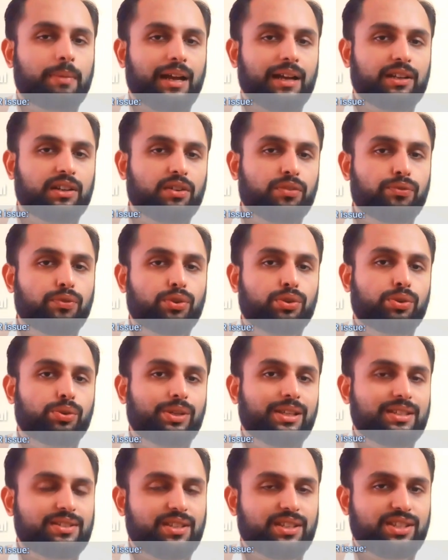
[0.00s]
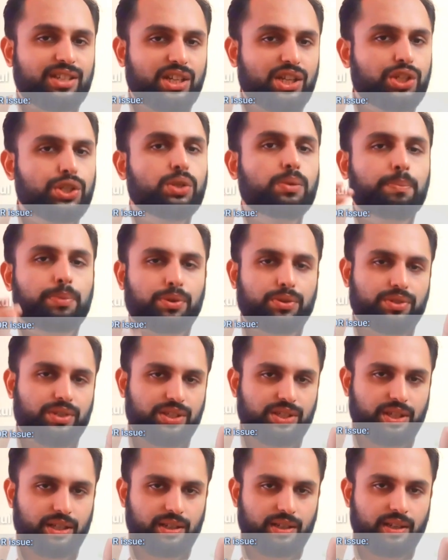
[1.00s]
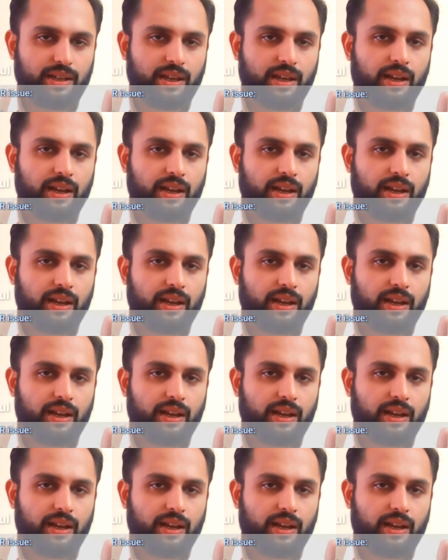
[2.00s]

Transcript: banker for doing such issue procedure,